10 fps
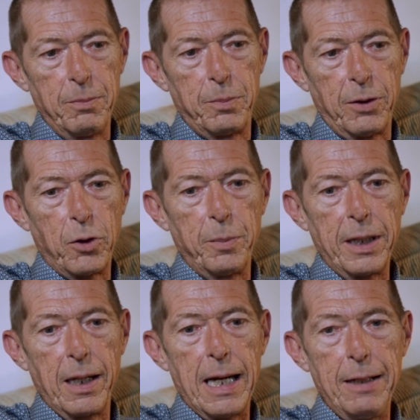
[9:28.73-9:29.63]

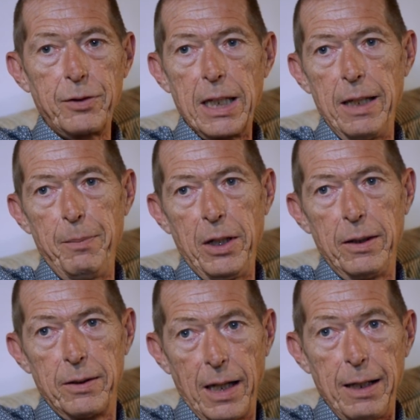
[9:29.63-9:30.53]
performing
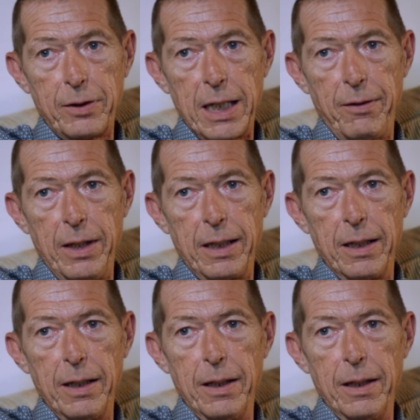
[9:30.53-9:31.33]
life-saving